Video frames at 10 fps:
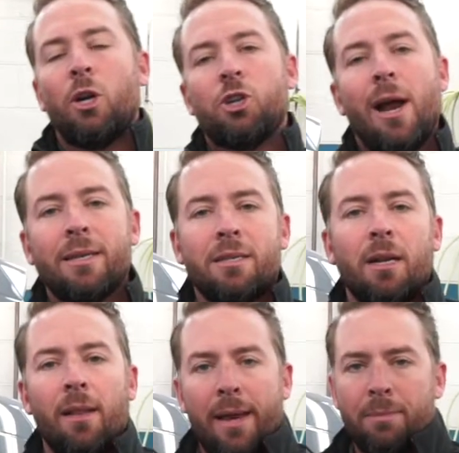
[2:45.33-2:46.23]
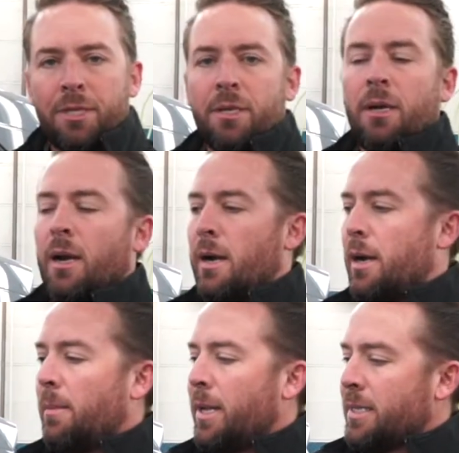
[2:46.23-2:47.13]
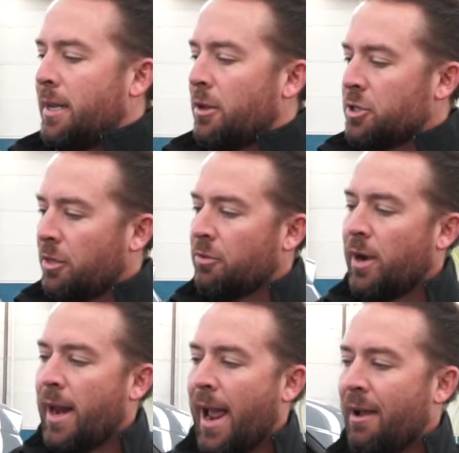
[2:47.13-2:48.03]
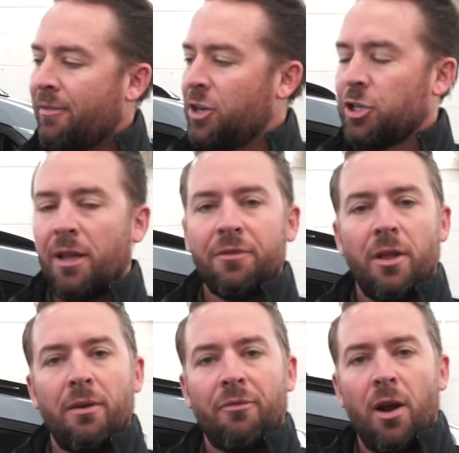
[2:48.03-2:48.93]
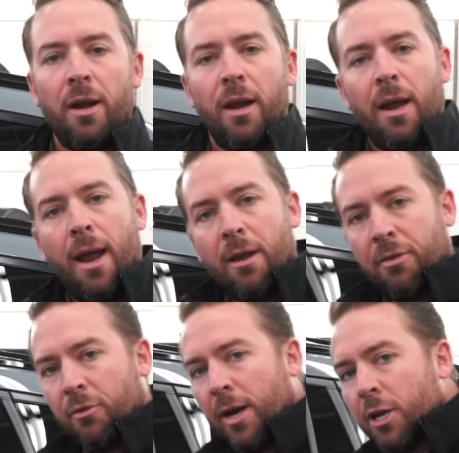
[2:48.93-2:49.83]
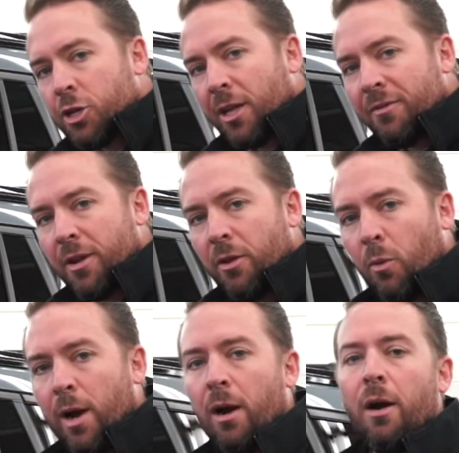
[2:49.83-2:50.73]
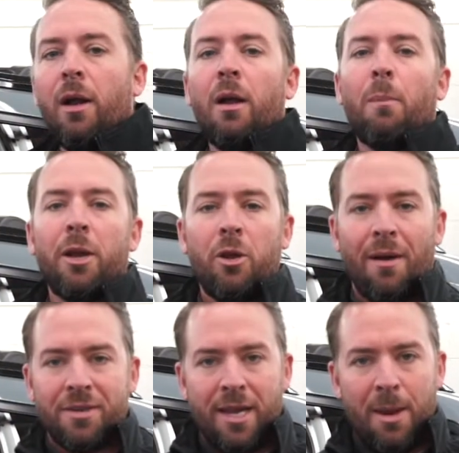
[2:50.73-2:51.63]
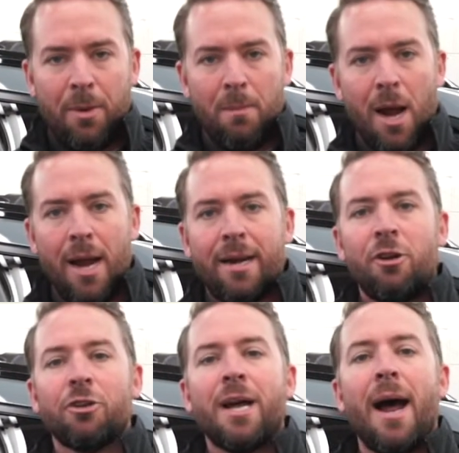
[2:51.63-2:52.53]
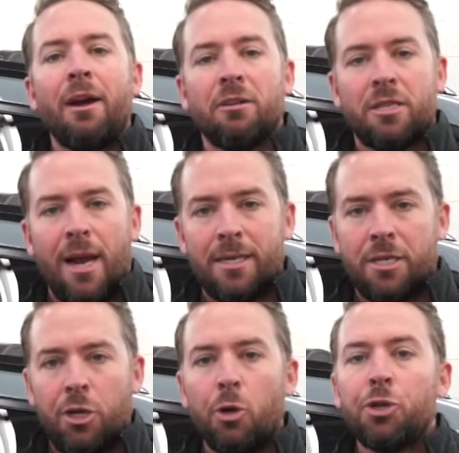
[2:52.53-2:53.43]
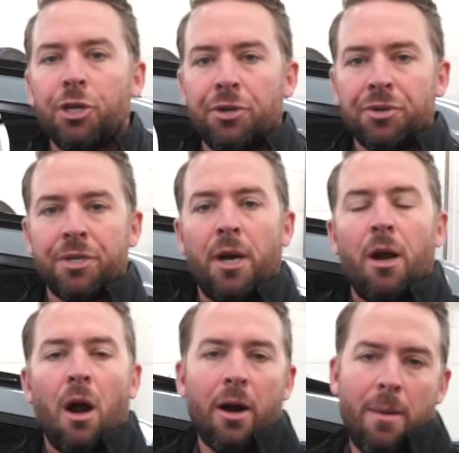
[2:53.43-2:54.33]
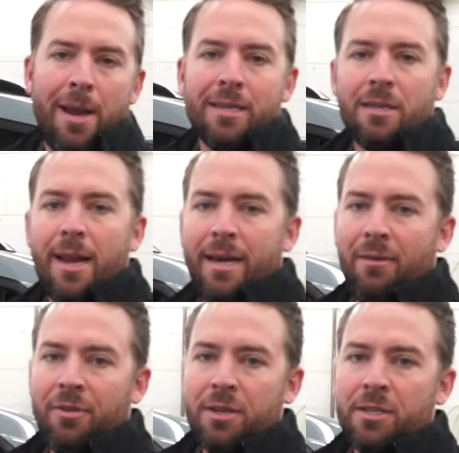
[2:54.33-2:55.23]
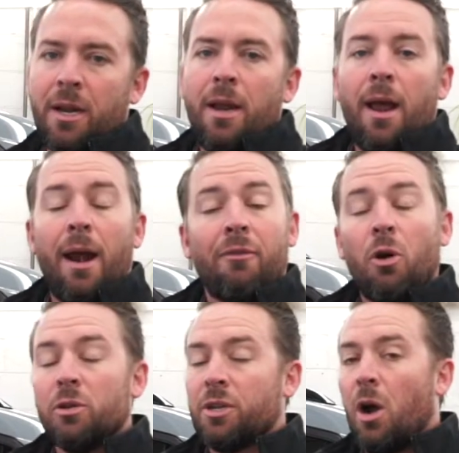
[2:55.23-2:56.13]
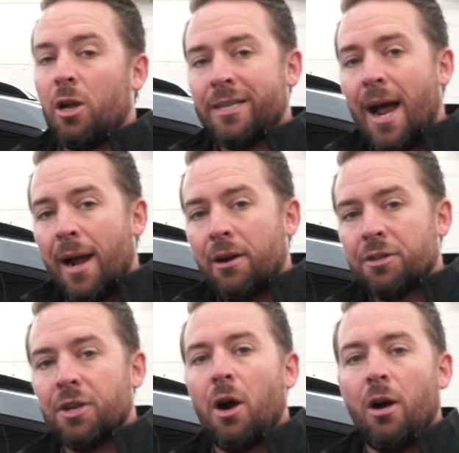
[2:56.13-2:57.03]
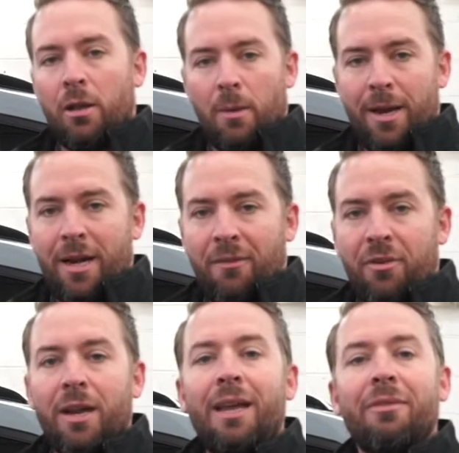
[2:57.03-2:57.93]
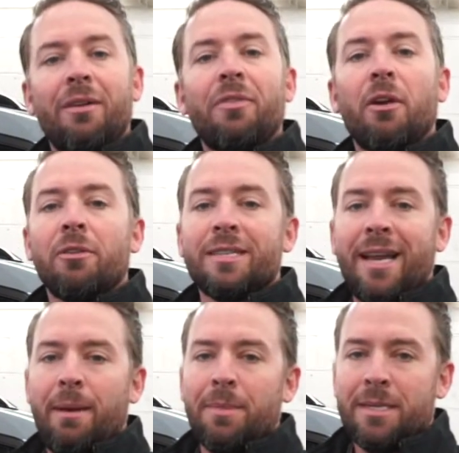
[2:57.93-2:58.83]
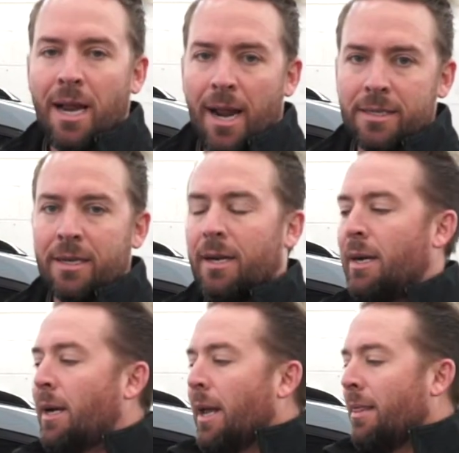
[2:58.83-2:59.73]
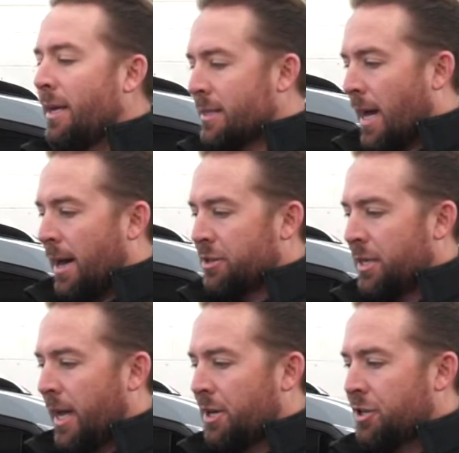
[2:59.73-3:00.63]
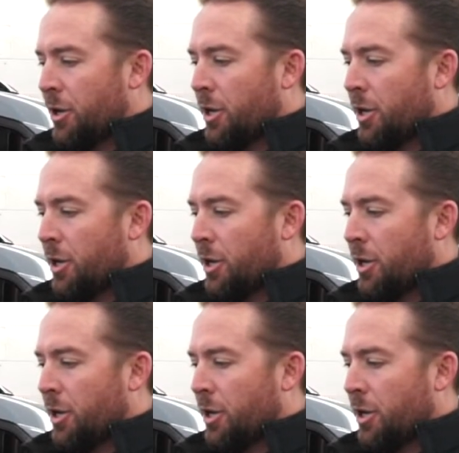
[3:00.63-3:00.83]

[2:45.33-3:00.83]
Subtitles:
what Traxda claims is that there's a 3.5 inch lift on the front and a 3-inch lift in the rear, but you have to keep in mind your tire size that you choose are gonna make a slight difference. And of course, all tires are a little bit different, even if they're the same size. These tires, in case you're